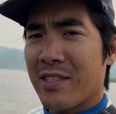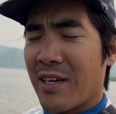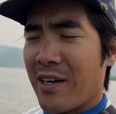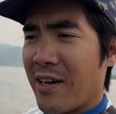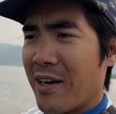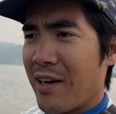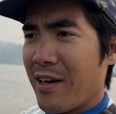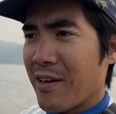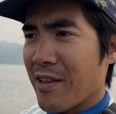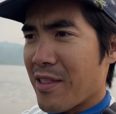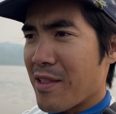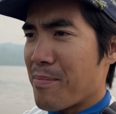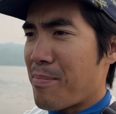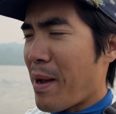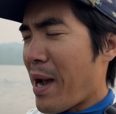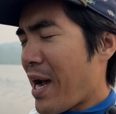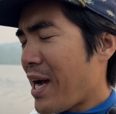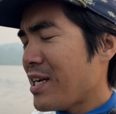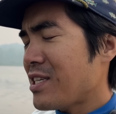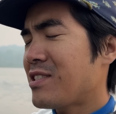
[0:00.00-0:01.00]
are the
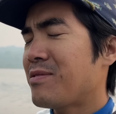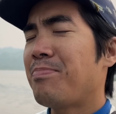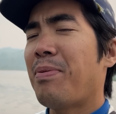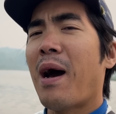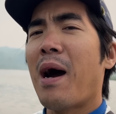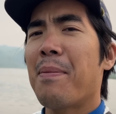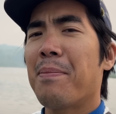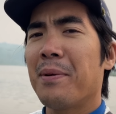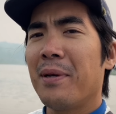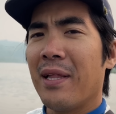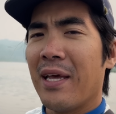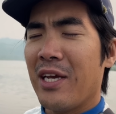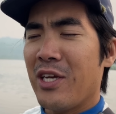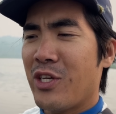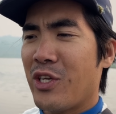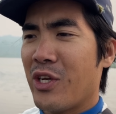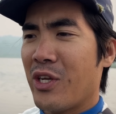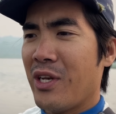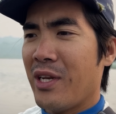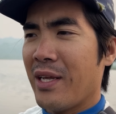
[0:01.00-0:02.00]
bass
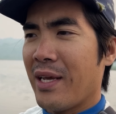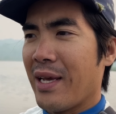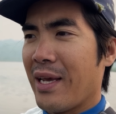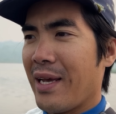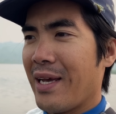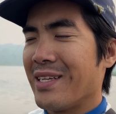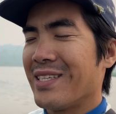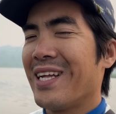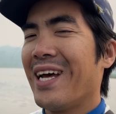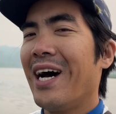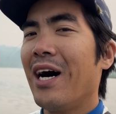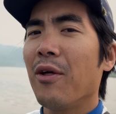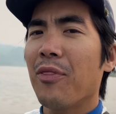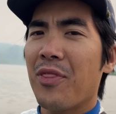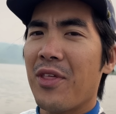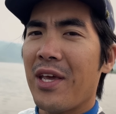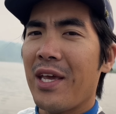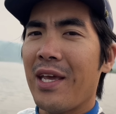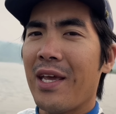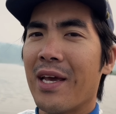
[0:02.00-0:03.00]
population is
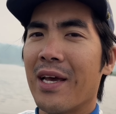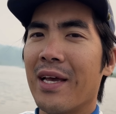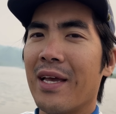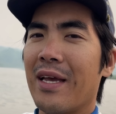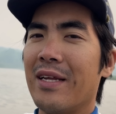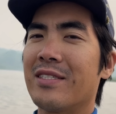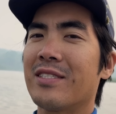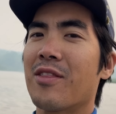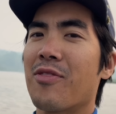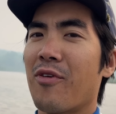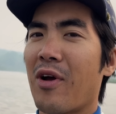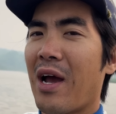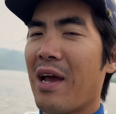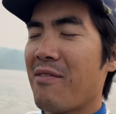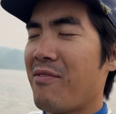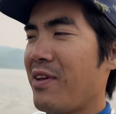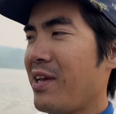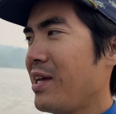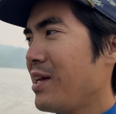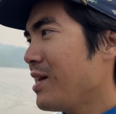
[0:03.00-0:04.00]
healthy, it's
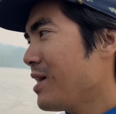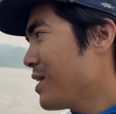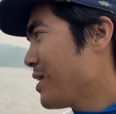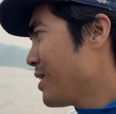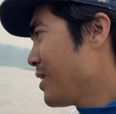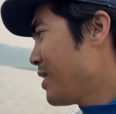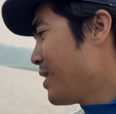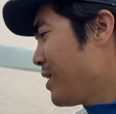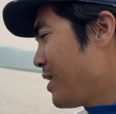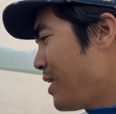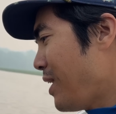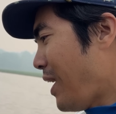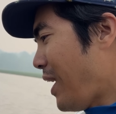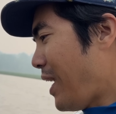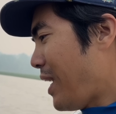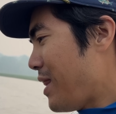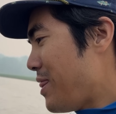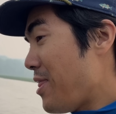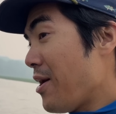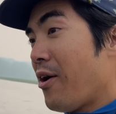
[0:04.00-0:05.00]
thriving,
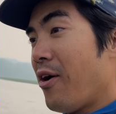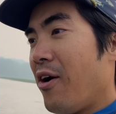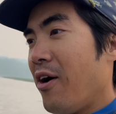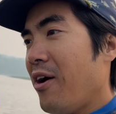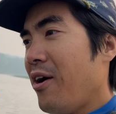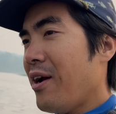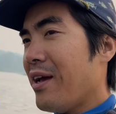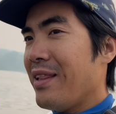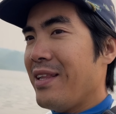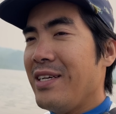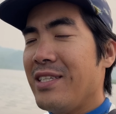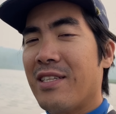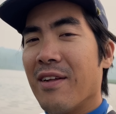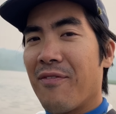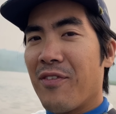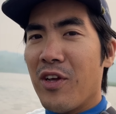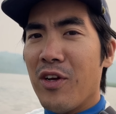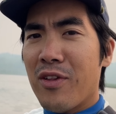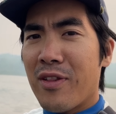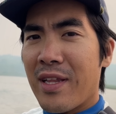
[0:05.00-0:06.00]
and there are at least a
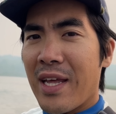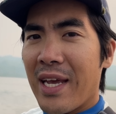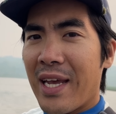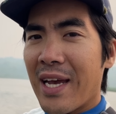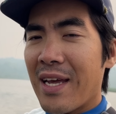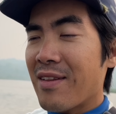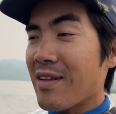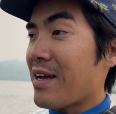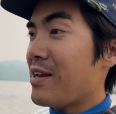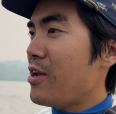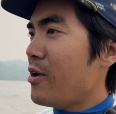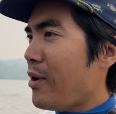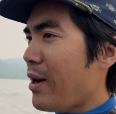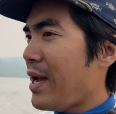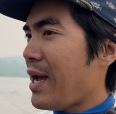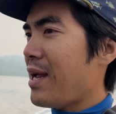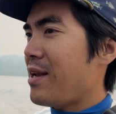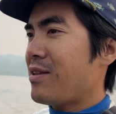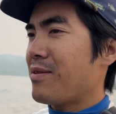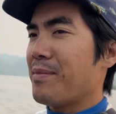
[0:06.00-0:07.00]
few snakeheads. I know I
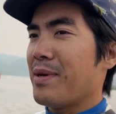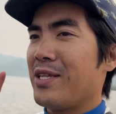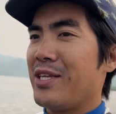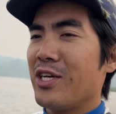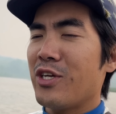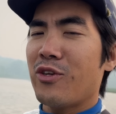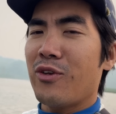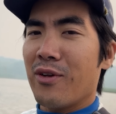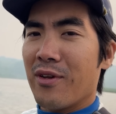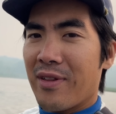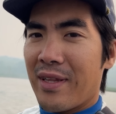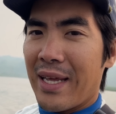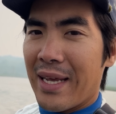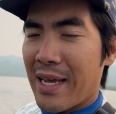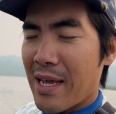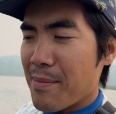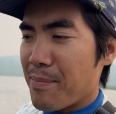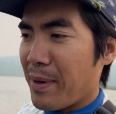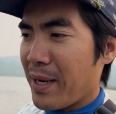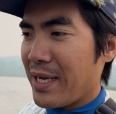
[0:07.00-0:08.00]
had some additional
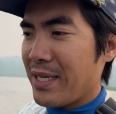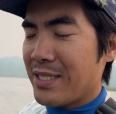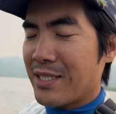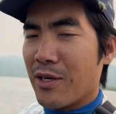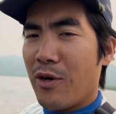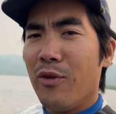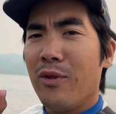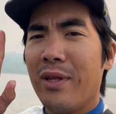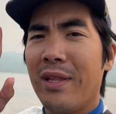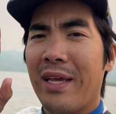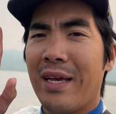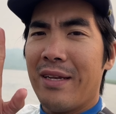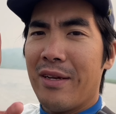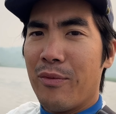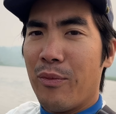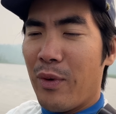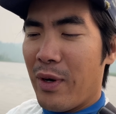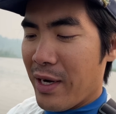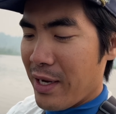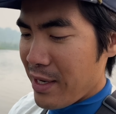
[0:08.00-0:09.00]
snakehead bites, only landed
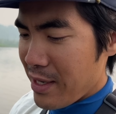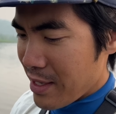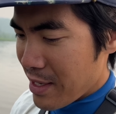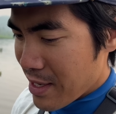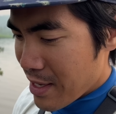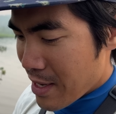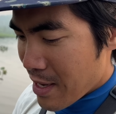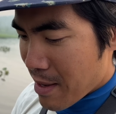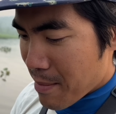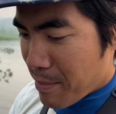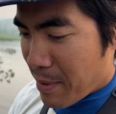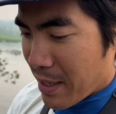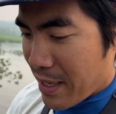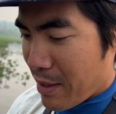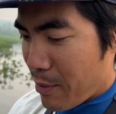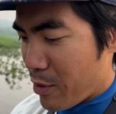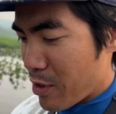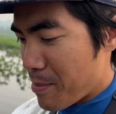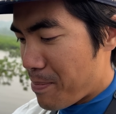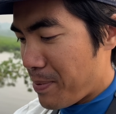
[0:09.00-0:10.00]
one, but it
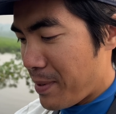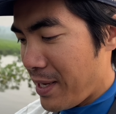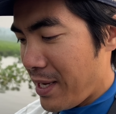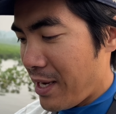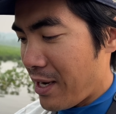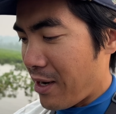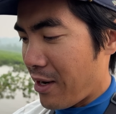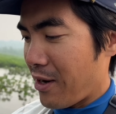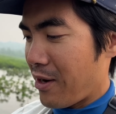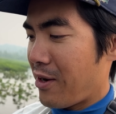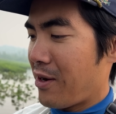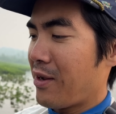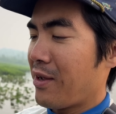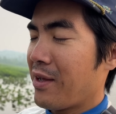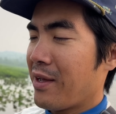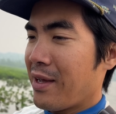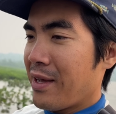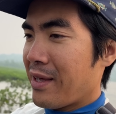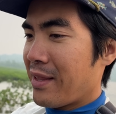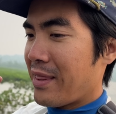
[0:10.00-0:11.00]
would appear
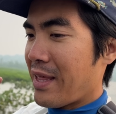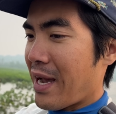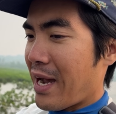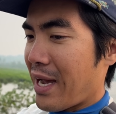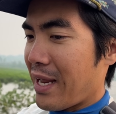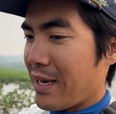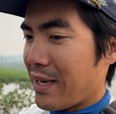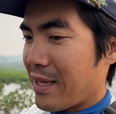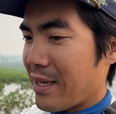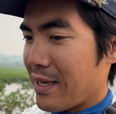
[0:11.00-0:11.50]
that